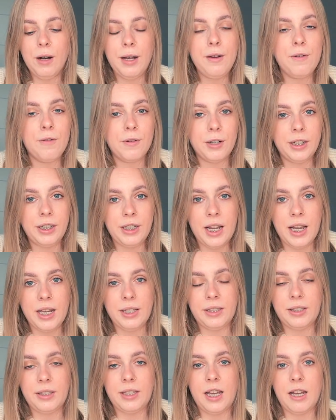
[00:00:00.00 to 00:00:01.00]
I
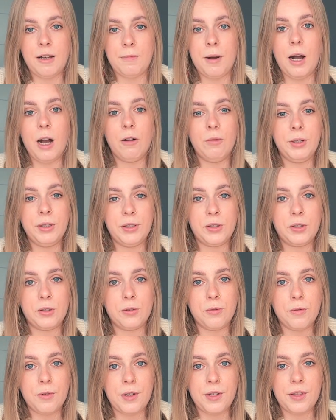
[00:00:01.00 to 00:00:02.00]
organize them, how I
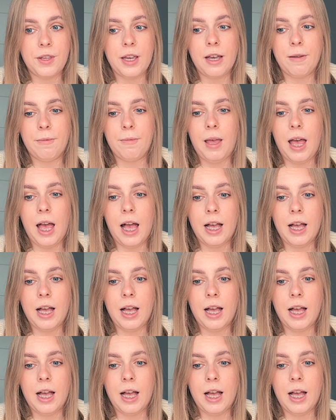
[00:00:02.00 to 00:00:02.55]
store them,